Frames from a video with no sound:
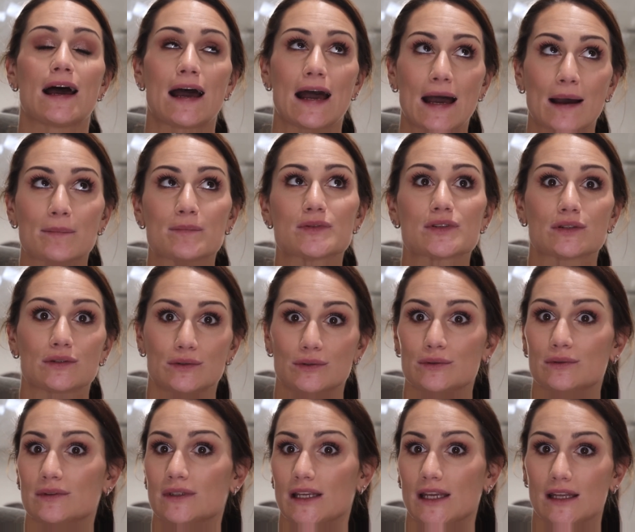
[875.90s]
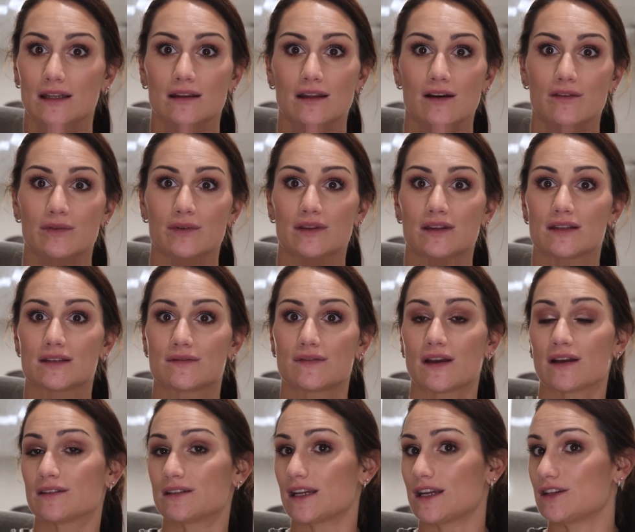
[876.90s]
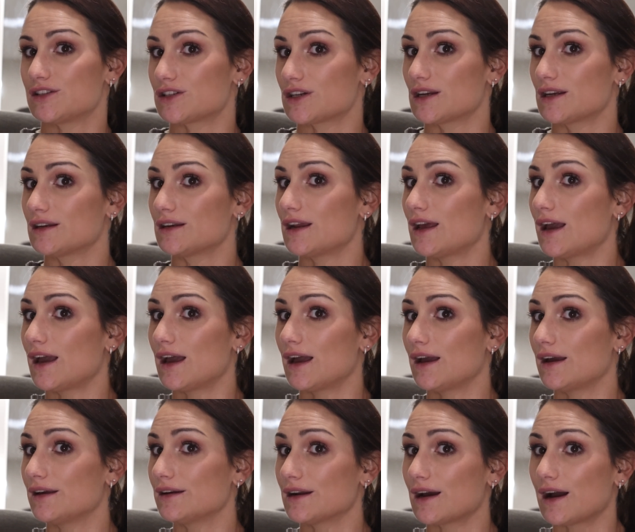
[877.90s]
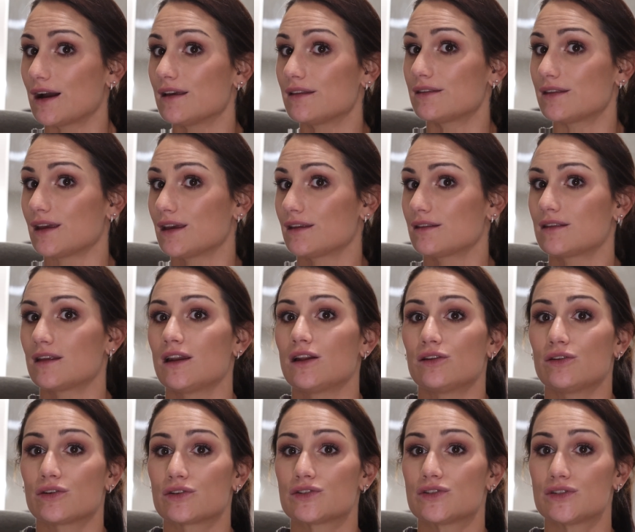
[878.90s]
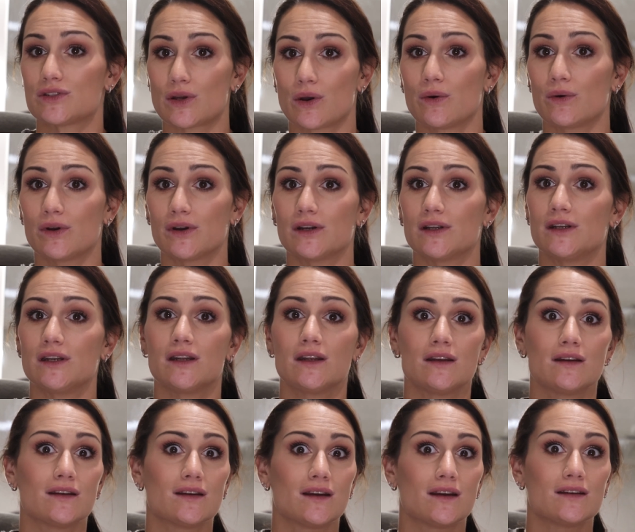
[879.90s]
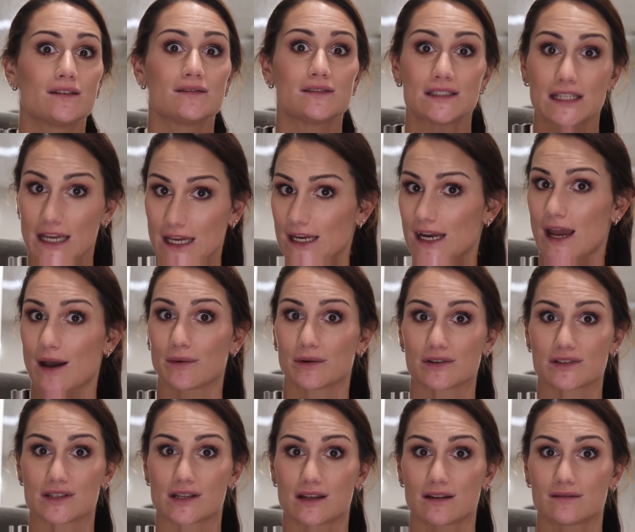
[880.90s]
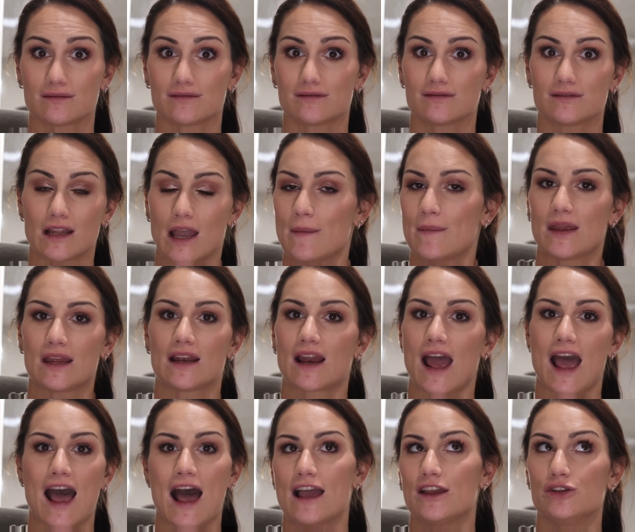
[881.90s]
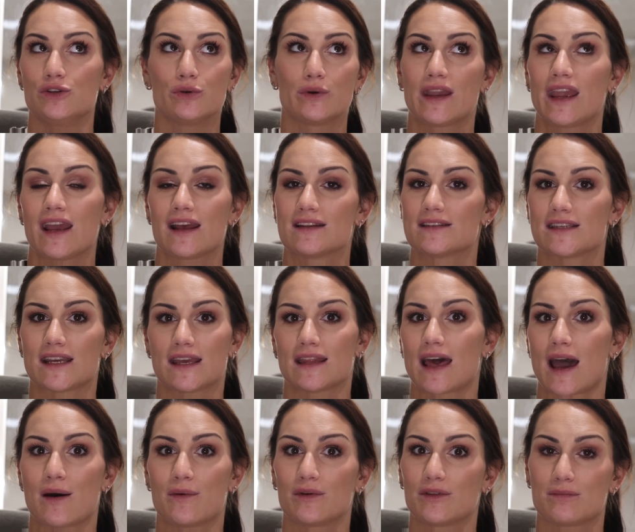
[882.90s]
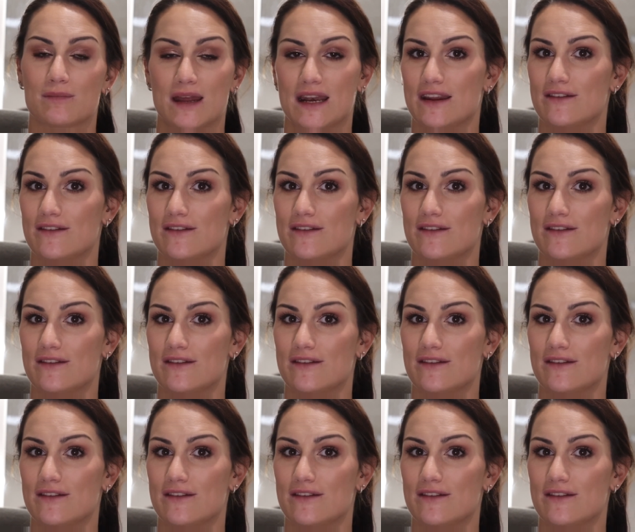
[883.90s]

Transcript: absolutely in love with this foundation, and I think that it looks so good 10 hours in. I mean, you can't say that with many